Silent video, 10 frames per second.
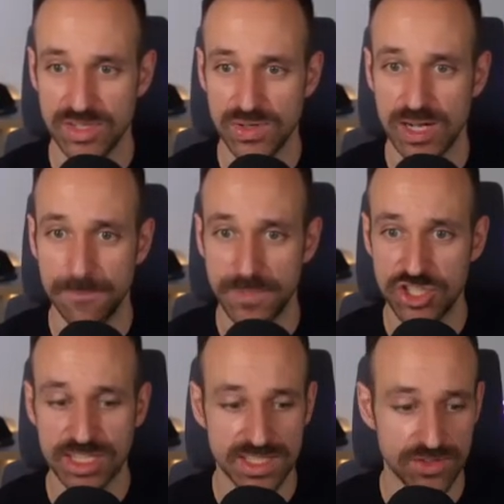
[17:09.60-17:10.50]
so
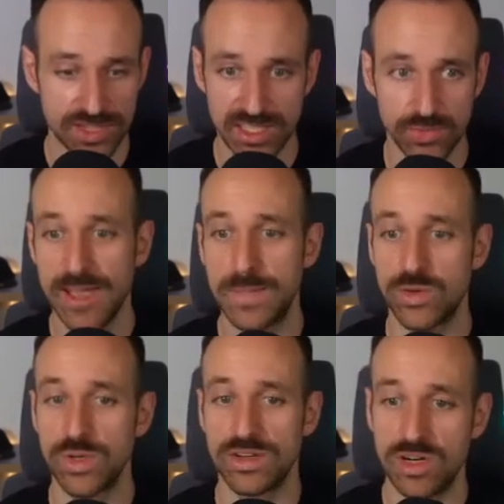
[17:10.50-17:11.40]
just check this out yourself.
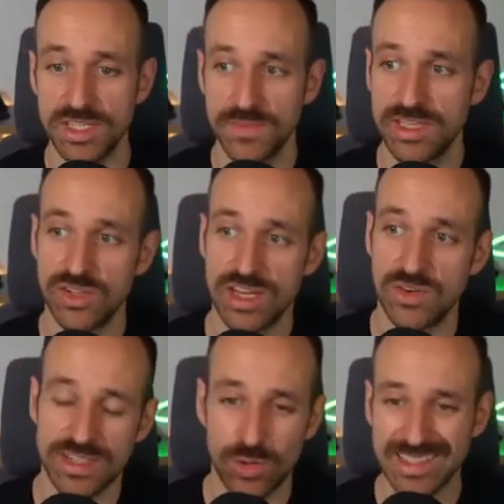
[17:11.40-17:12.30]
But with Orbit, you can
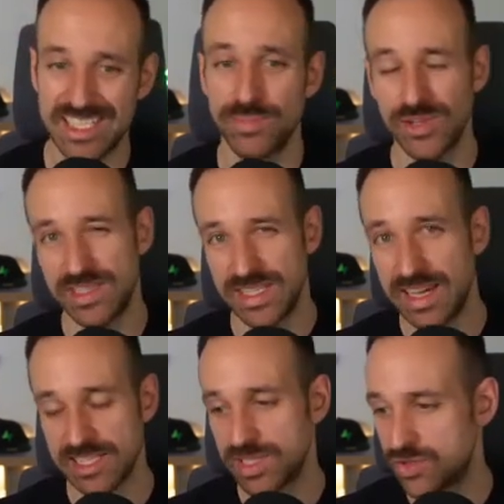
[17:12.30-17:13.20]
now directly deploy this
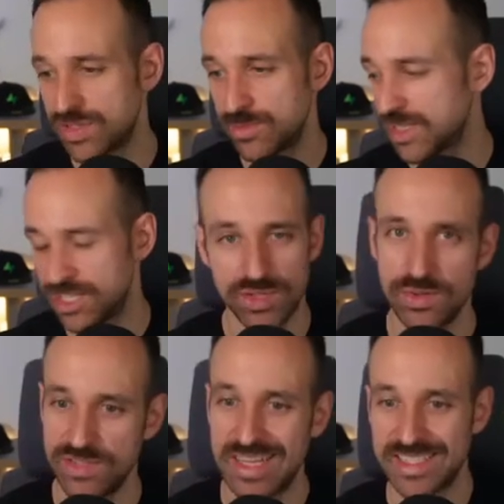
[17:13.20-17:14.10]
EAS build to your simulator, to
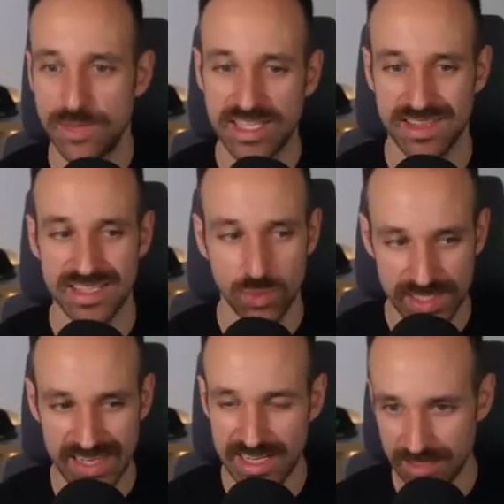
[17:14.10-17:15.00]
your device, and it makes things
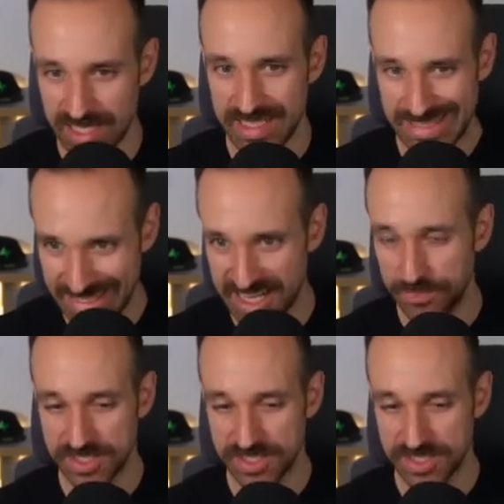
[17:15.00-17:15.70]
once again a bit easier.